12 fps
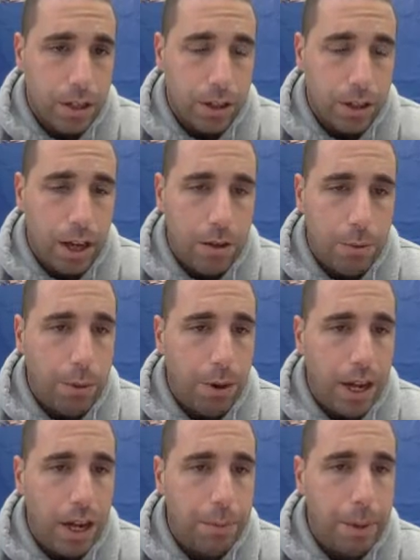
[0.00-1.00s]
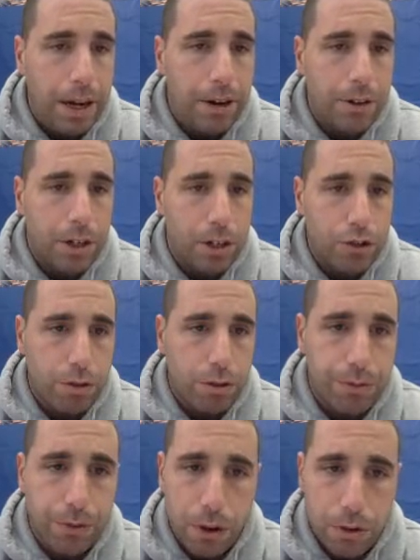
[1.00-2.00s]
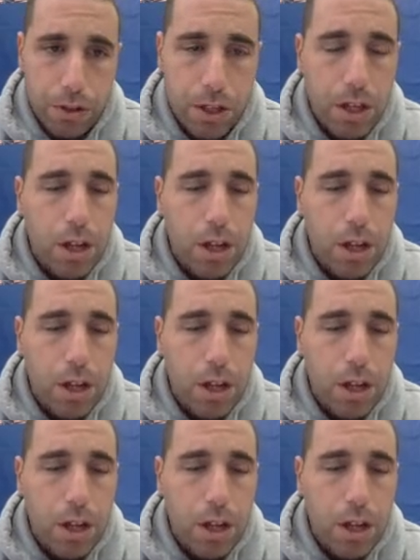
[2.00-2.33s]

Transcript: Okay. We want to help out our country first.